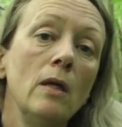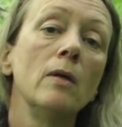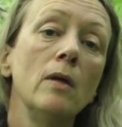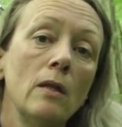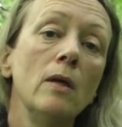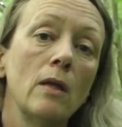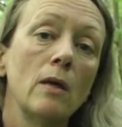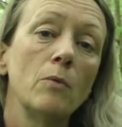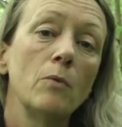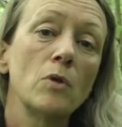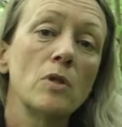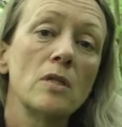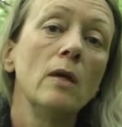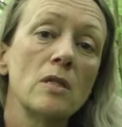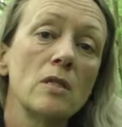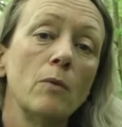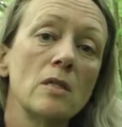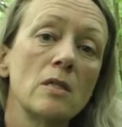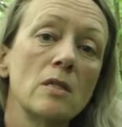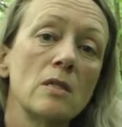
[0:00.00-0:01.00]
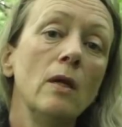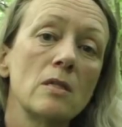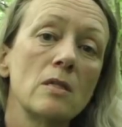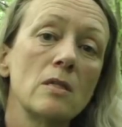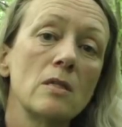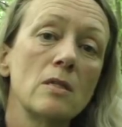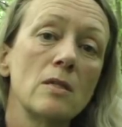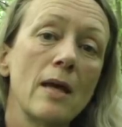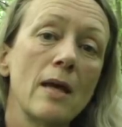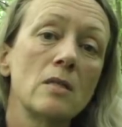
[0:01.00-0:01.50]
That
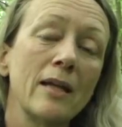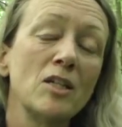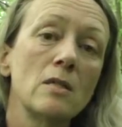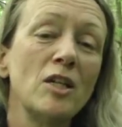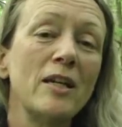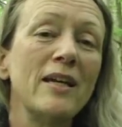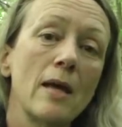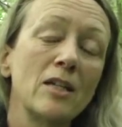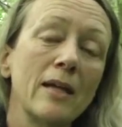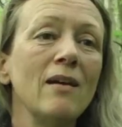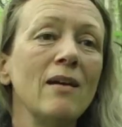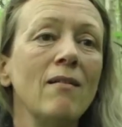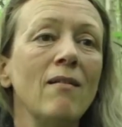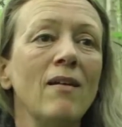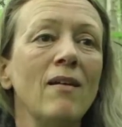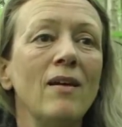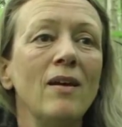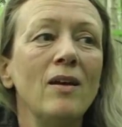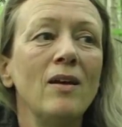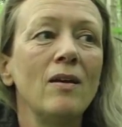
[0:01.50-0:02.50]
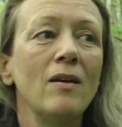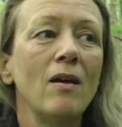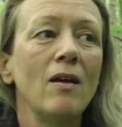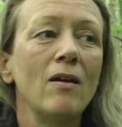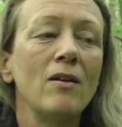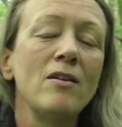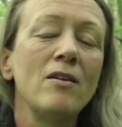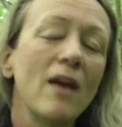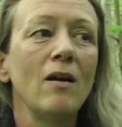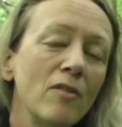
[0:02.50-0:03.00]
was actually
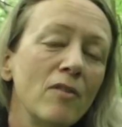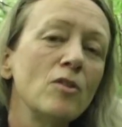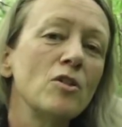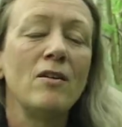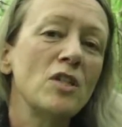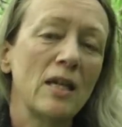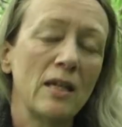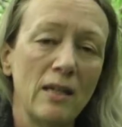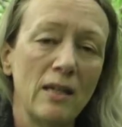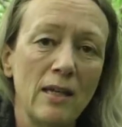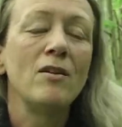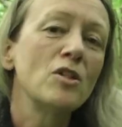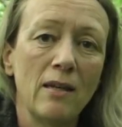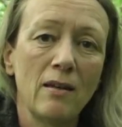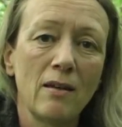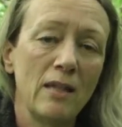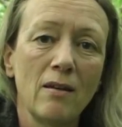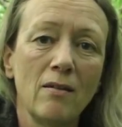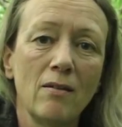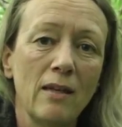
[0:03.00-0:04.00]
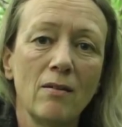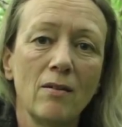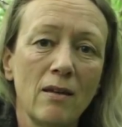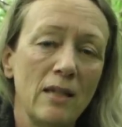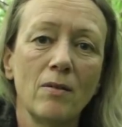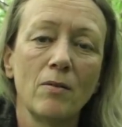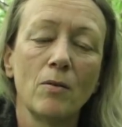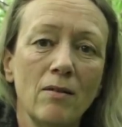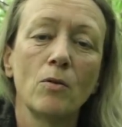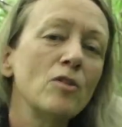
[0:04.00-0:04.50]
another technique
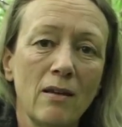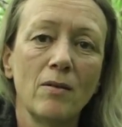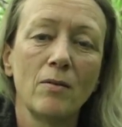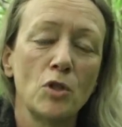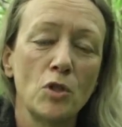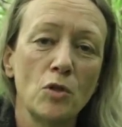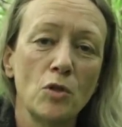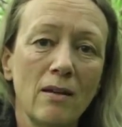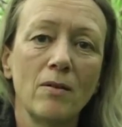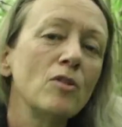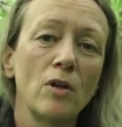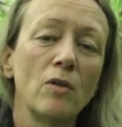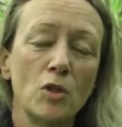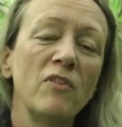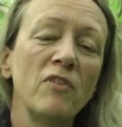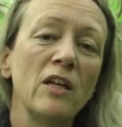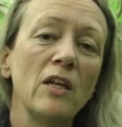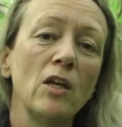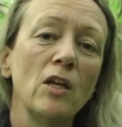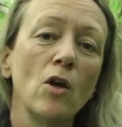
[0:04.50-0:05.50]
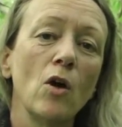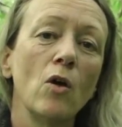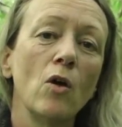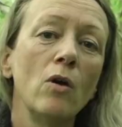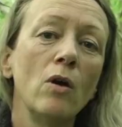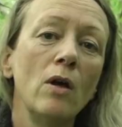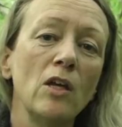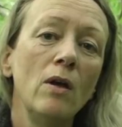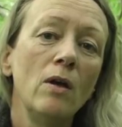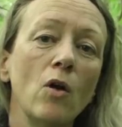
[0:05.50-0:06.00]
or tutorial video
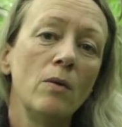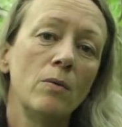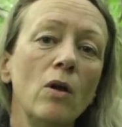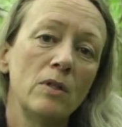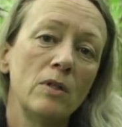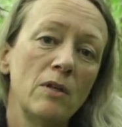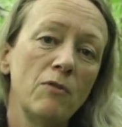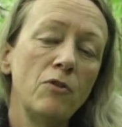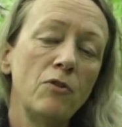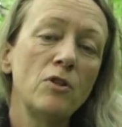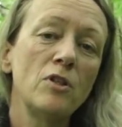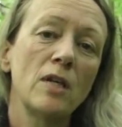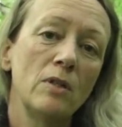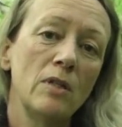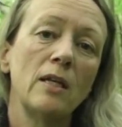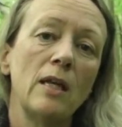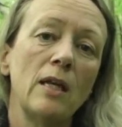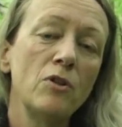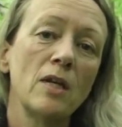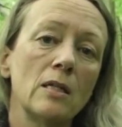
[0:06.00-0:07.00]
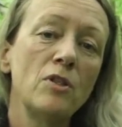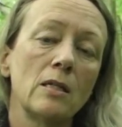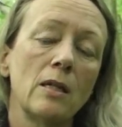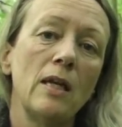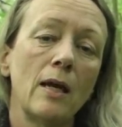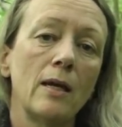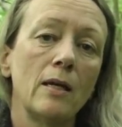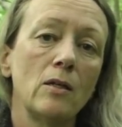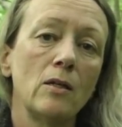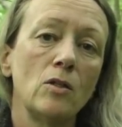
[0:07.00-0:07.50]
with different techniques,
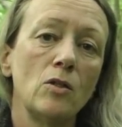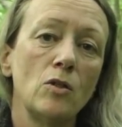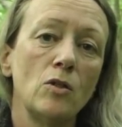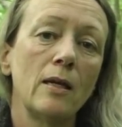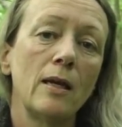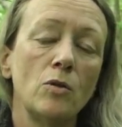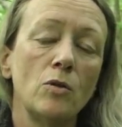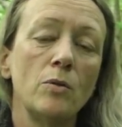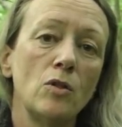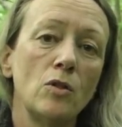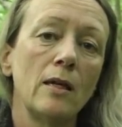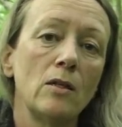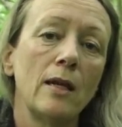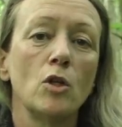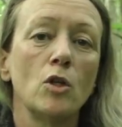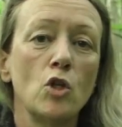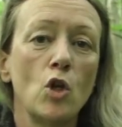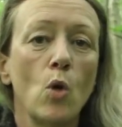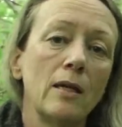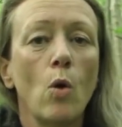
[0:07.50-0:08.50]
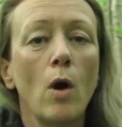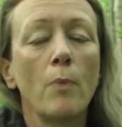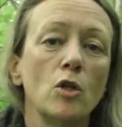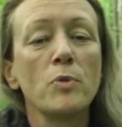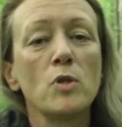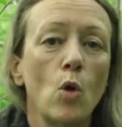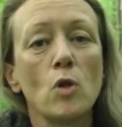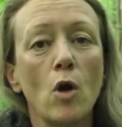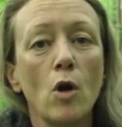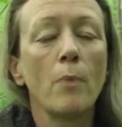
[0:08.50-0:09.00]
like to do a toe-up
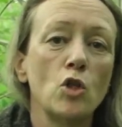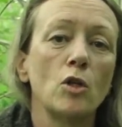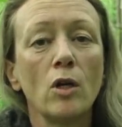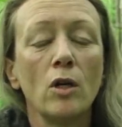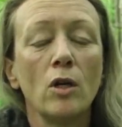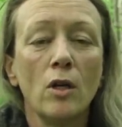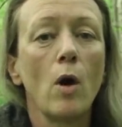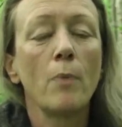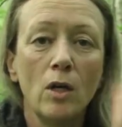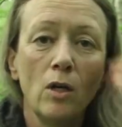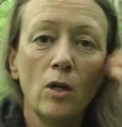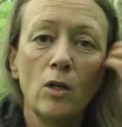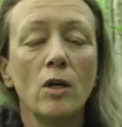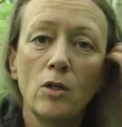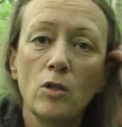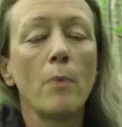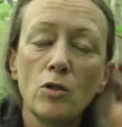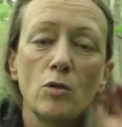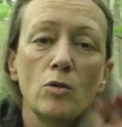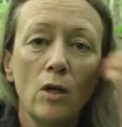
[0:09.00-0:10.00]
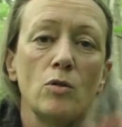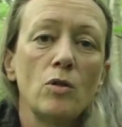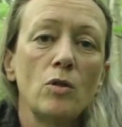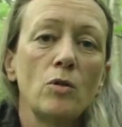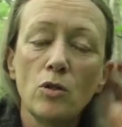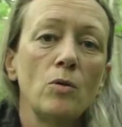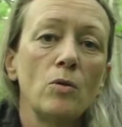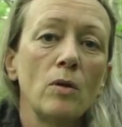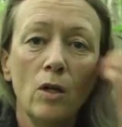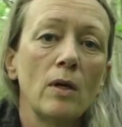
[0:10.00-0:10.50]
sock, to
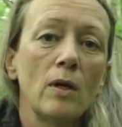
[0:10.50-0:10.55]
do